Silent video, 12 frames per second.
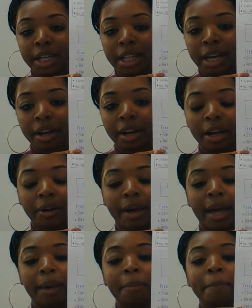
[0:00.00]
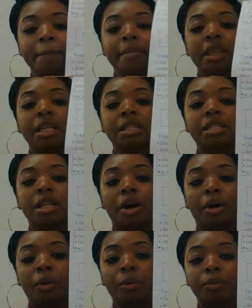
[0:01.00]
in there, okay?
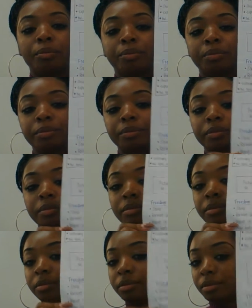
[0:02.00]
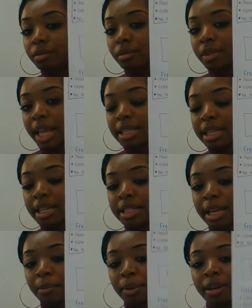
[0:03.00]
So that's an
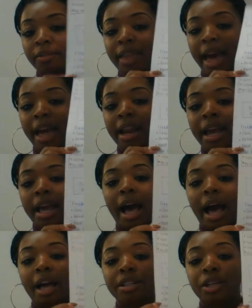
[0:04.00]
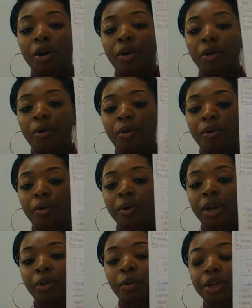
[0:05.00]
example of that. So
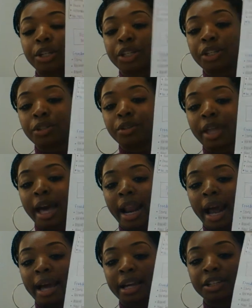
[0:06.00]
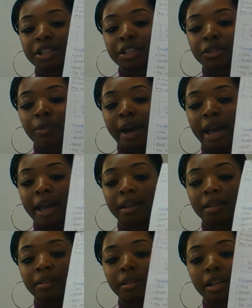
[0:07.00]
in order to do that, I could just write
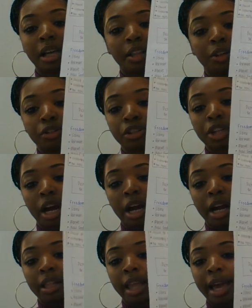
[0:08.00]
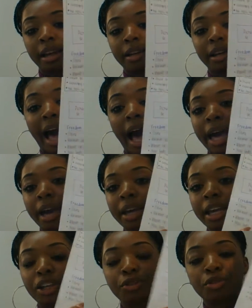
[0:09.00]
a little star, like I
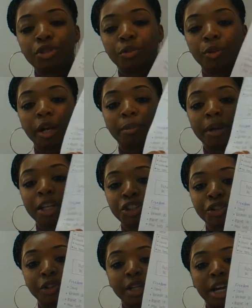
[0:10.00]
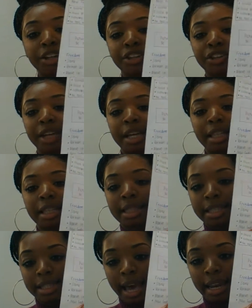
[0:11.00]
can use the word bigotry underneath
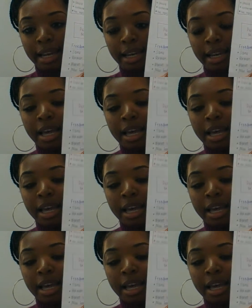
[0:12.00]
this heading.